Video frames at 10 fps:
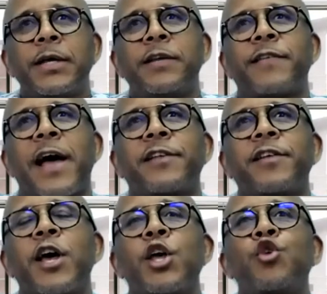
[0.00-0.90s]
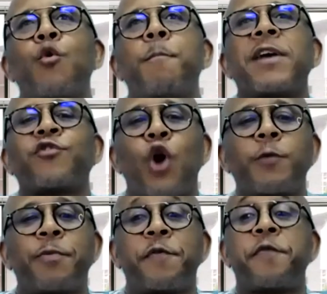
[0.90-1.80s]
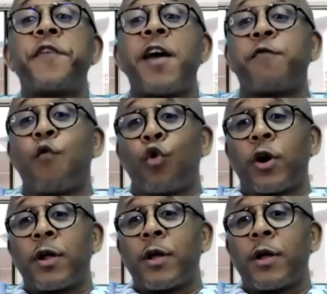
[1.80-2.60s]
is that you must not be fearful